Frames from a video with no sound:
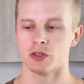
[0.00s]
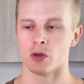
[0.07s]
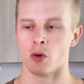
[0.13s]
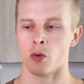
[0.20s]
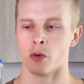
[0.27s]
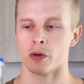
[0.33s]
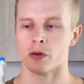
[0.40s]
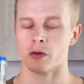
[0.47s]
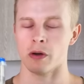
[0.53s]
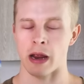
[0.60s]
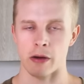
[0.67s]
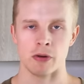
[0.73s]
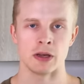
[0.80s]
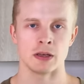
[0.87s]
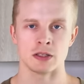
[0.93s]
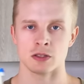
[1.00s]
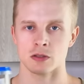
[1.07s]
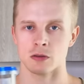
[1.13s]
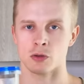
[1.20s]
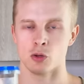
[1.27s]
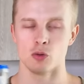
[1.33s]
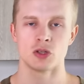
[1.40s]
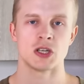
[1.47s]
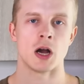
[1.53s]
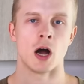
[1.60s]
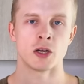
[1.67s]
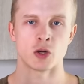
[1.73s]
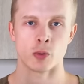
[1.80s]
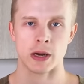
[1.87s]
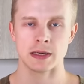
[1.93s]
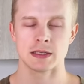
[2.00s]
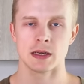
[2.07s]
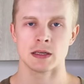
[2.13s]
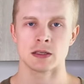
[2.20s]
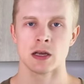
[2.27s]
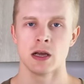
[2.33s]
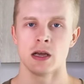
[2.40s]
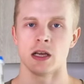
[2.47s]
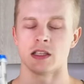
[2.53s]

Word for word: So herring is hugely underrated.